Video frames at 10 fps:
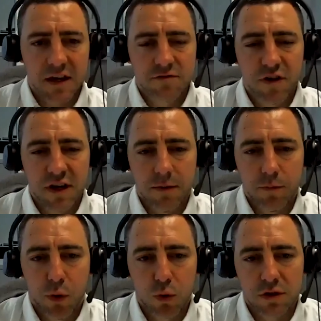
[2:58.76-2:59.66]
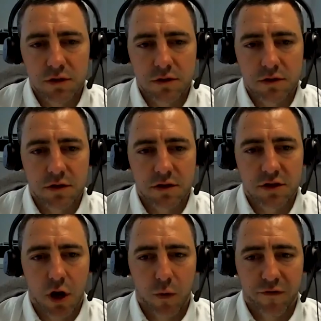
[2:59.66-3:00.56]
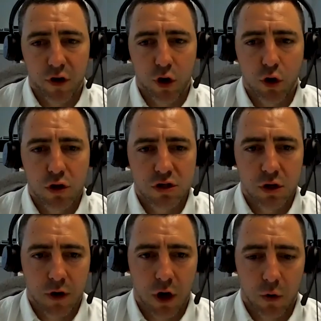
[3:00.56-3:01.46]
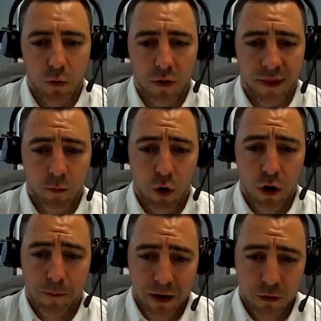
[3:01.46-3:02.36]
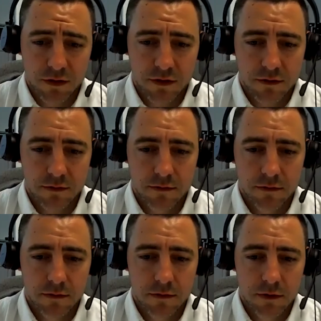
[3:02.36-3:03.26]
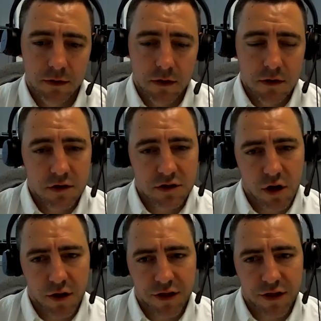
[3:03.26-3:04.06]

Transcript: it's really important to start with a long-term goal and then work backwards. So start